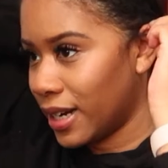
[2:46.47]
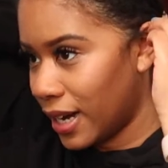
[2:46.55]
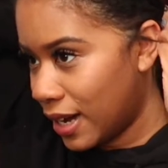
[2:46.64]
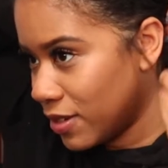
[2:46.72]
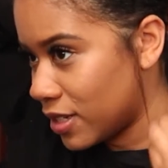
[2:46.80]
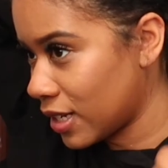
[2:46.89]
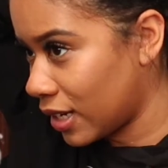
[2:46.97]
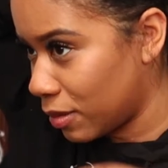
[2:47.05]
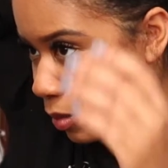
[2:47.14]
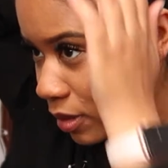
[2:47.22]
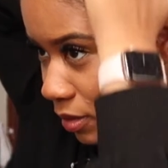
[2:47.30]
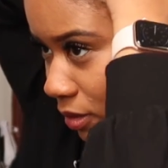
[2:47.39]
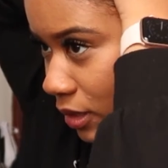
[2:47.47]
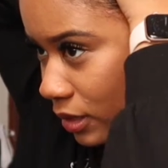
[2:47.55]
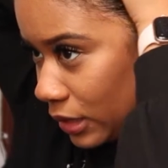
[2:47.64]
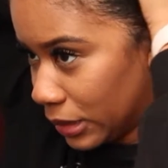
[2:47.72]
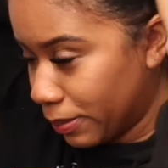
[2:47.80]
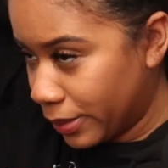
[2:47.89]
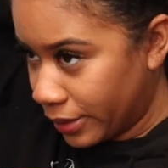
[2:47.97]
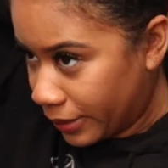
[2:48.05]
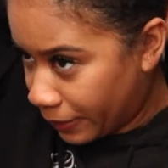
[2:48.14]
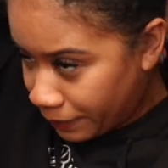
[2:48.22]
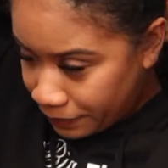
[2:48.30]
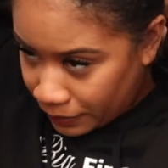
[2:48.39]
I have a satin pillowcase,
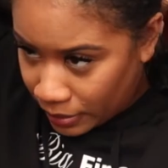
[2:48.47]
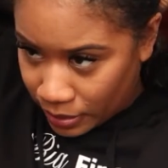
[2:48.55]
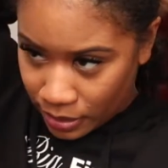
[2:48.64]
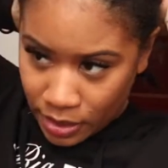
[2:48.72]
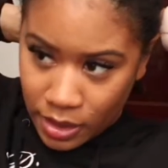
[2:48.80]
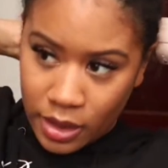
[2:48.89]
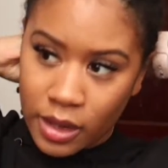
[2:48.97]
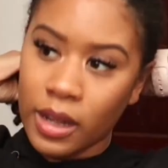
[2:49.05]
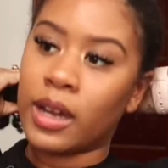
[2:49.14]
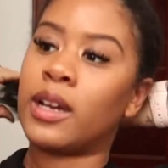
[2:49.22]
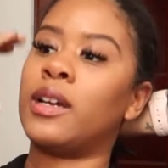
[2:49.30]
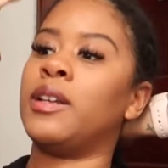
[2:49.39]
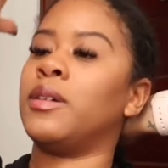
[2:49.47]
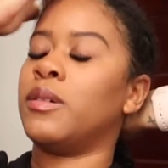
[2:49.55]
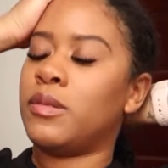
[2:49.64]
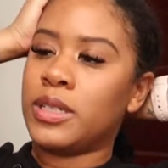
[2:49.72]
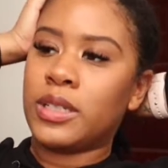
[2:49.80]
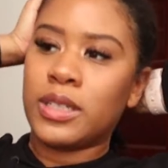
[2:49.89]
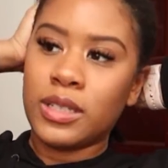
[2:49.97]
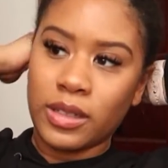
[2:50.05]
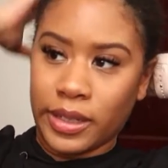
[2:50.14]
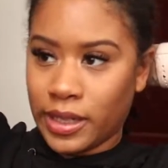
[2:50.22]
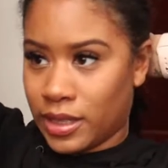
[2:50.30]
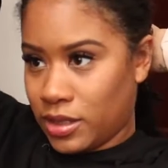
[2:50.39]
but I don't always
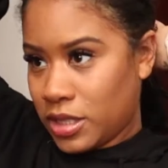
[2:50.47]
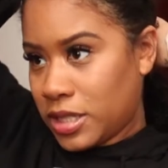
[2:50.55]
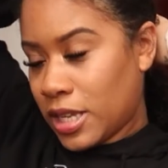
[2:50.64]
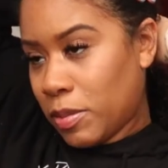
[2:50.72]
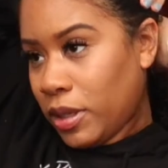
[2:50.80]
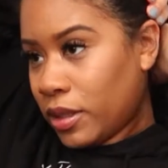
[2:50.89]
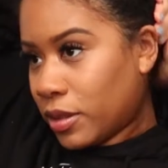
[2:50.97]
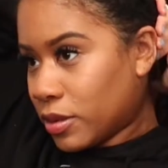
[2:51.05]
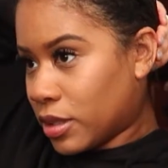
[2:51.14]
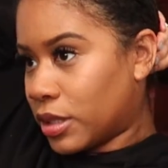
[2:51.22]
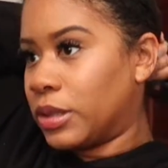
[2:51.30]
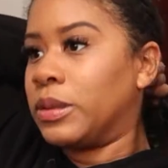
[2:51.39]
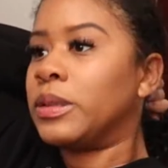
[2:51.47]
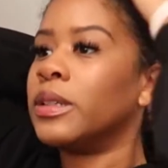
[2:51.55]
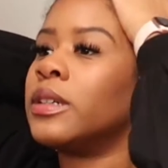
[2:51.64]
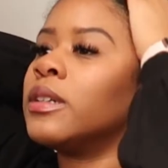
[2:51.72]
lay on just that pillow, so.